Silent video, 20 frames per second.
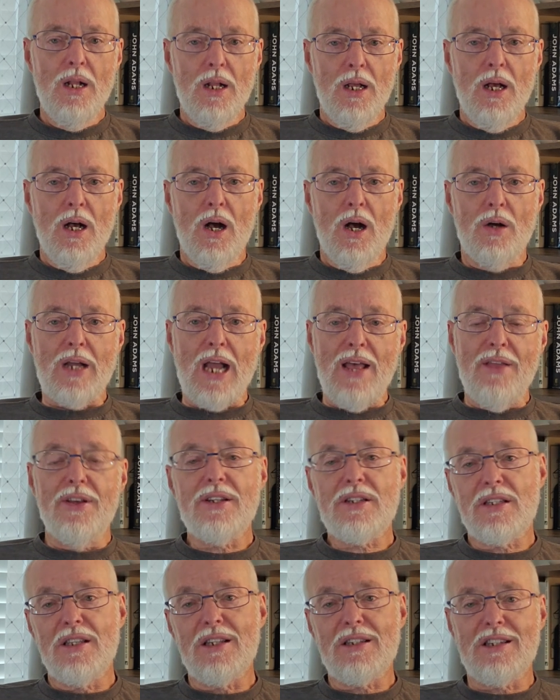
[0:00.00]
Okay, this
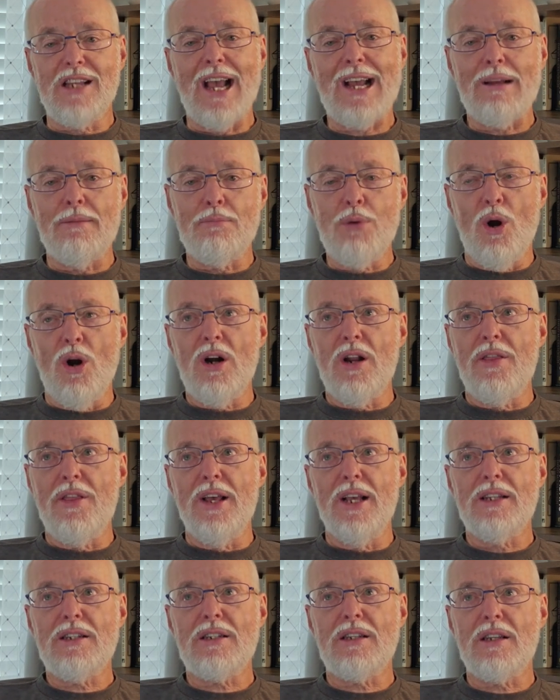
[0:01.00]
is the second part of
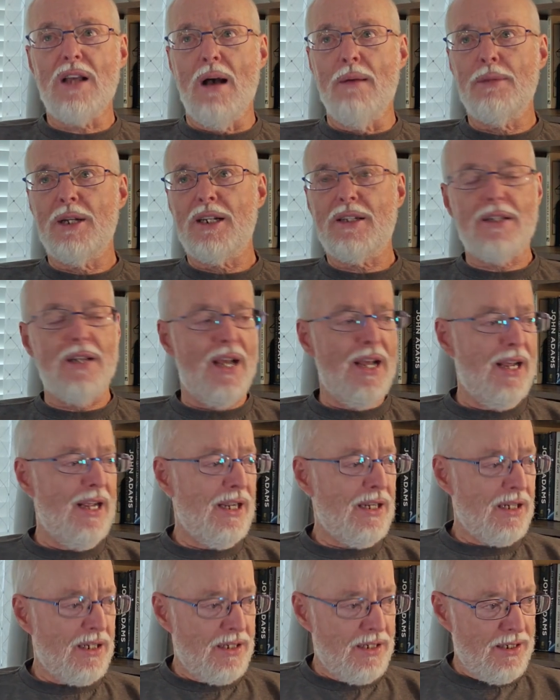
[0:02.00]
this. I'm going to
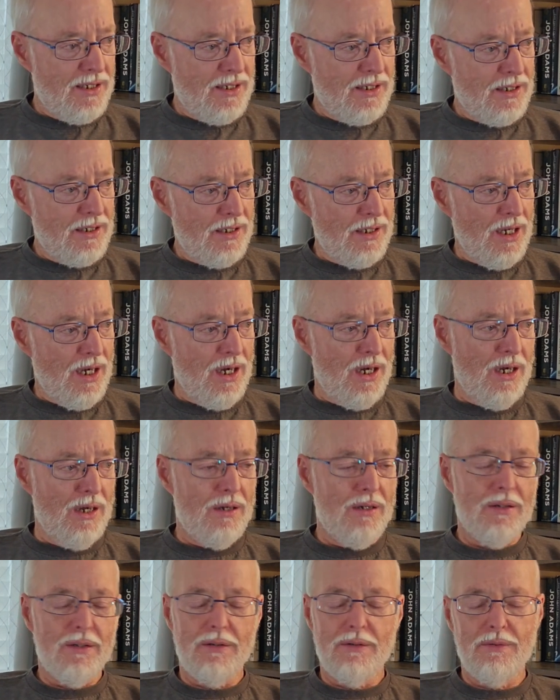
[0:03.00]
take
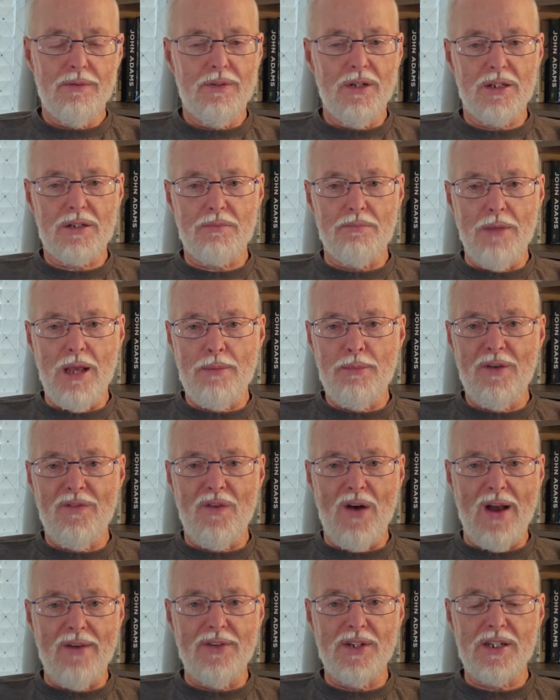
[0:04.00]
oh, just maybe
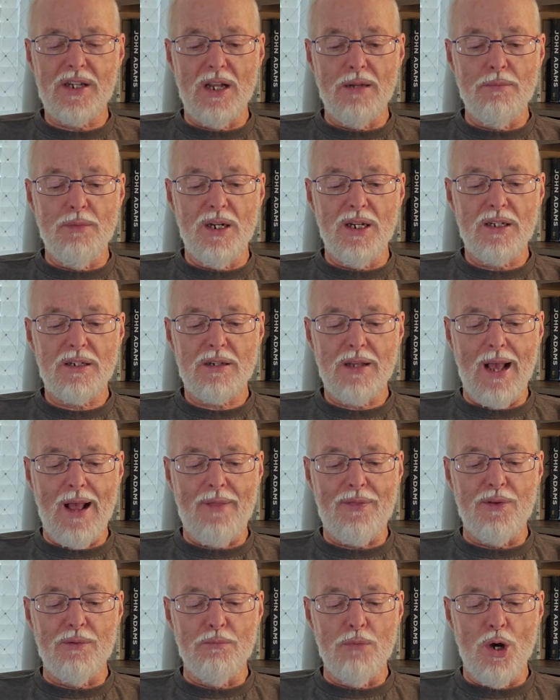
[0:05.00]
five or ten minutes
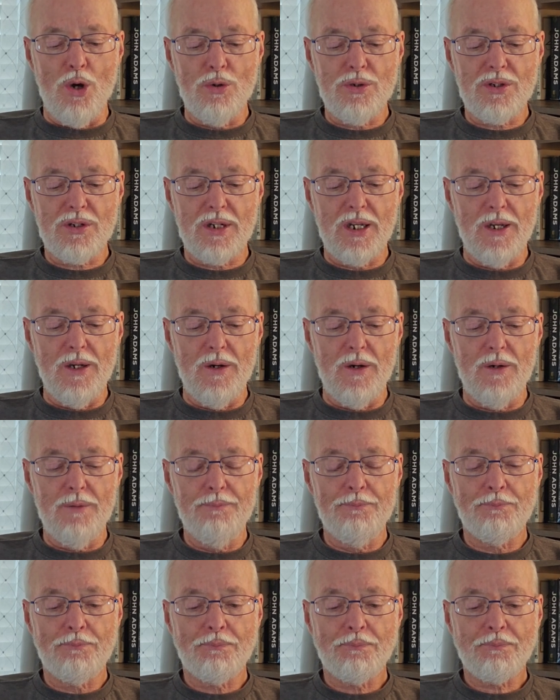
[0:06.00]
at the most here.
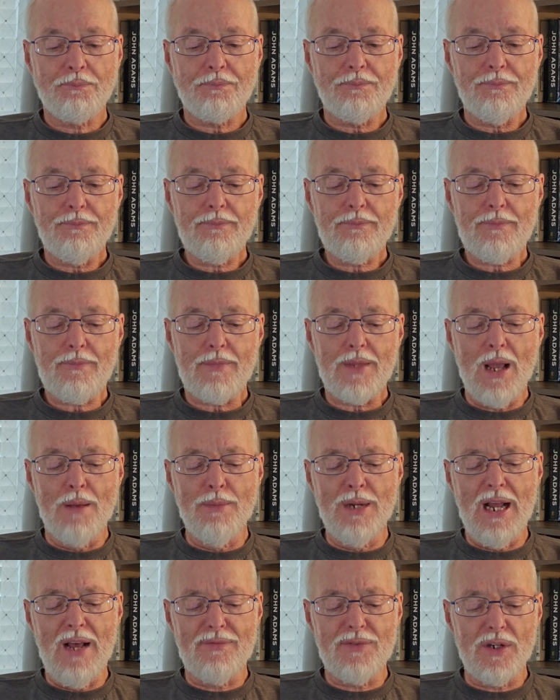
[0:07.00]
I'm
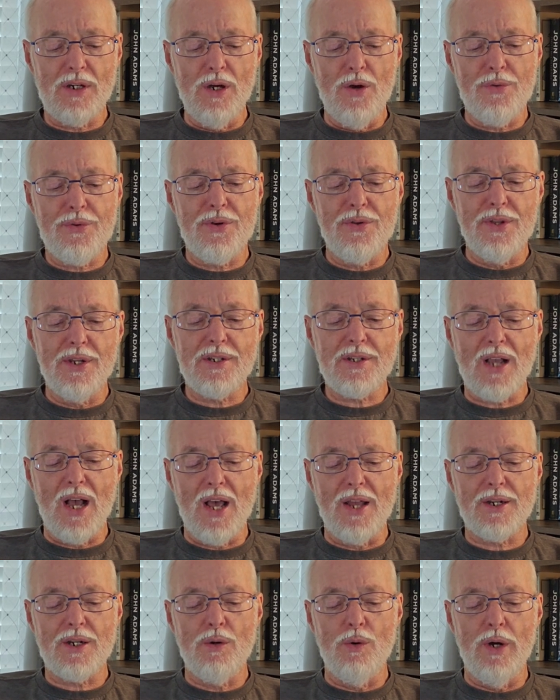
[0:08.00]
going to have to go through these kind
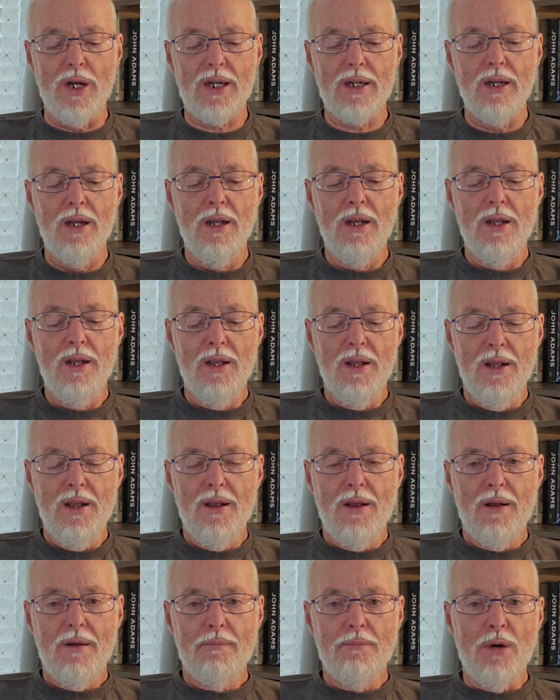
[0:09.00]
of quick.
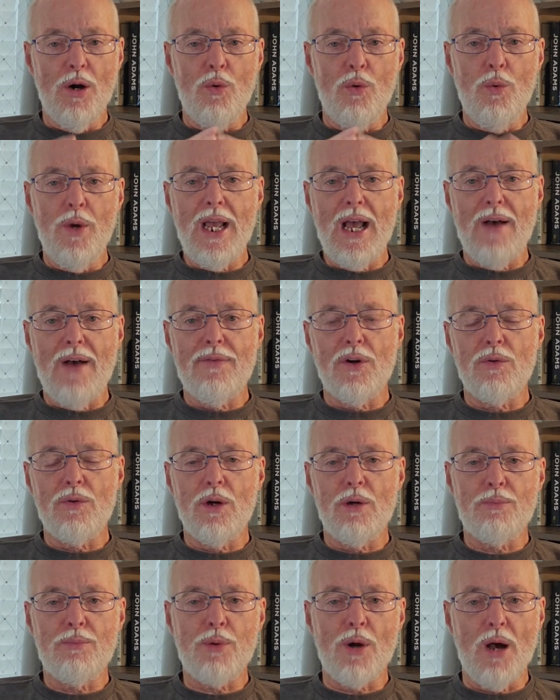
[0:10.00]
But we have a
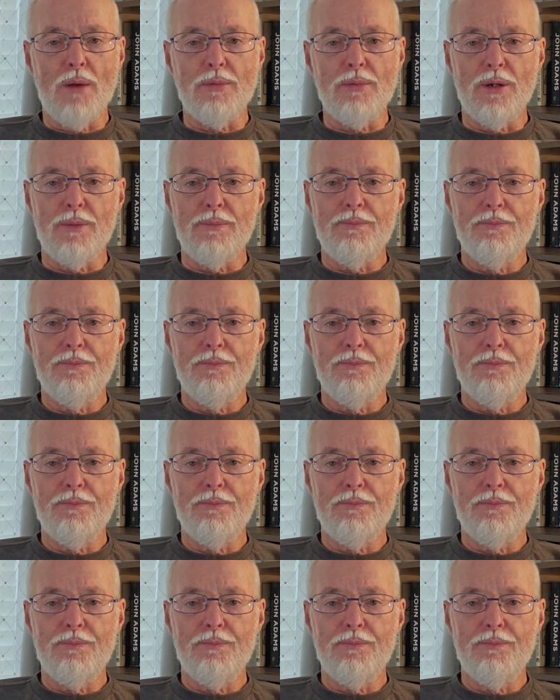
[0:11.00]
real problem